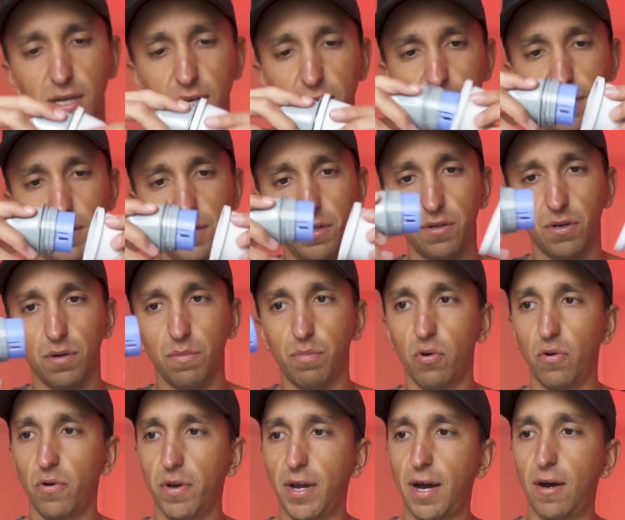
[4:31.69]
and then you're going to
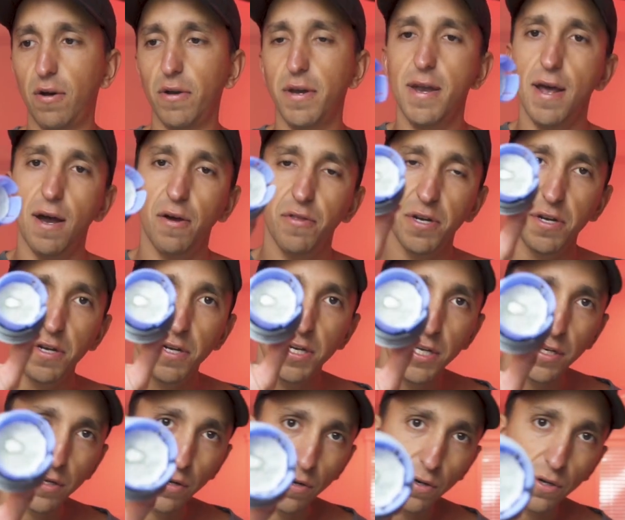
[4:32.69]
pull it out. Now the
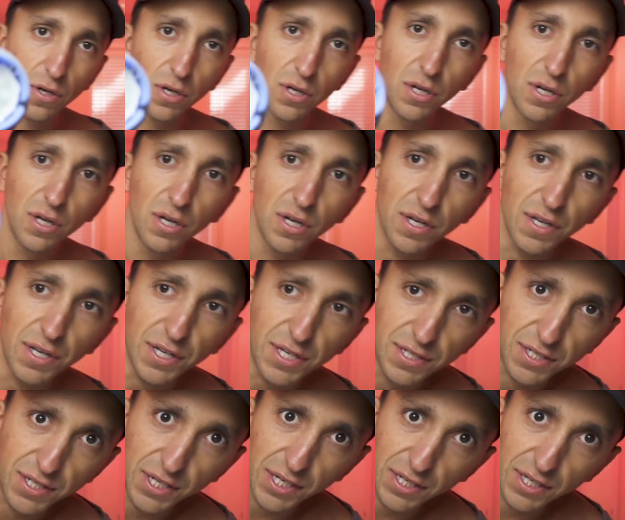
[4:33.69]
needle is